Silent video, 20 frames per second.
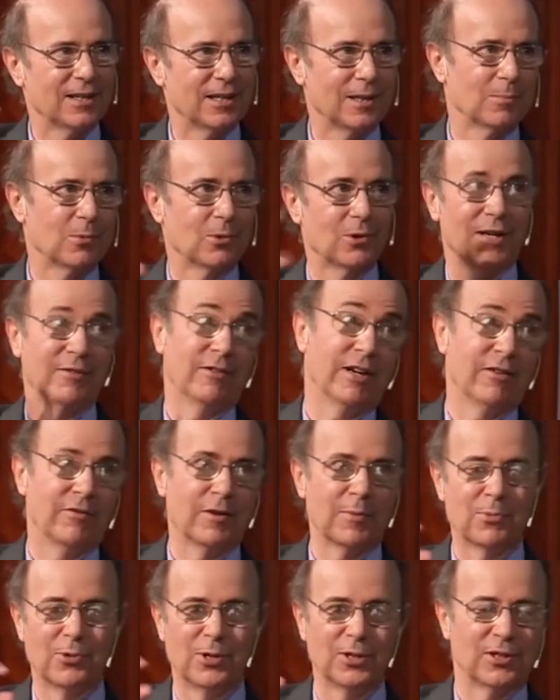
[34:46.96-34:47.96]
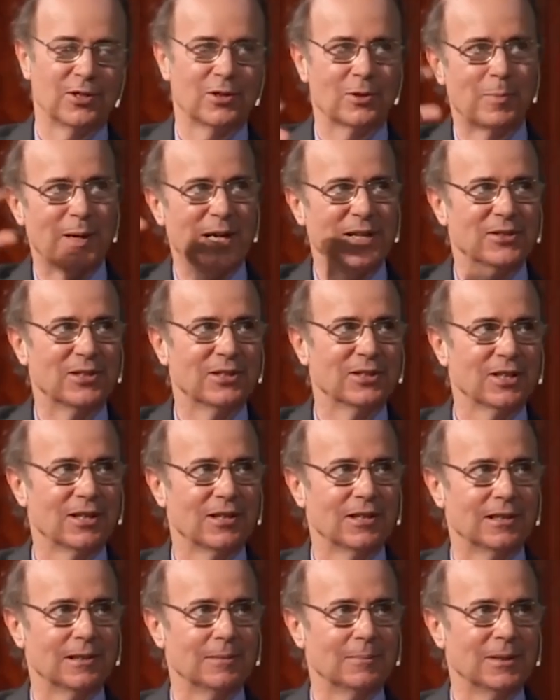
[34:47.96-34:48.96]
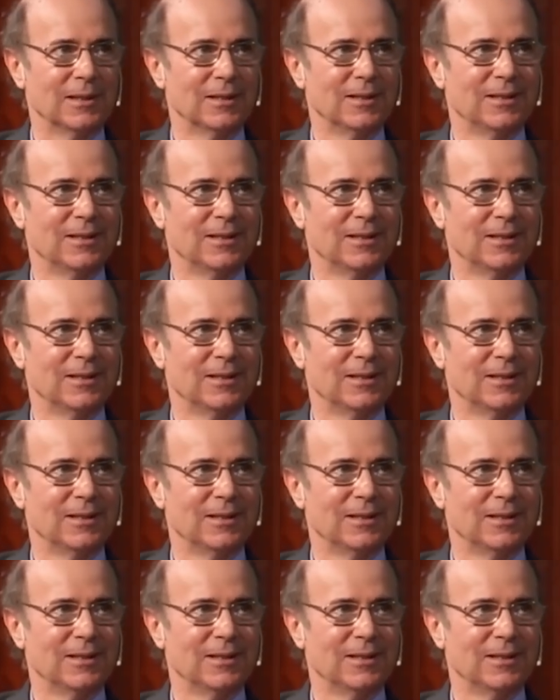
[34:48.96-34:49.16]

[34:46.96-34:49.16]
number, at every point in space and time.